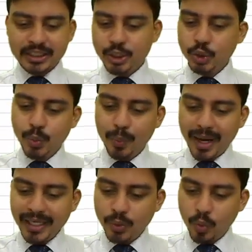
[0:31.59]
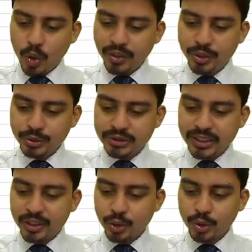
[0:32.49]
you might want to use control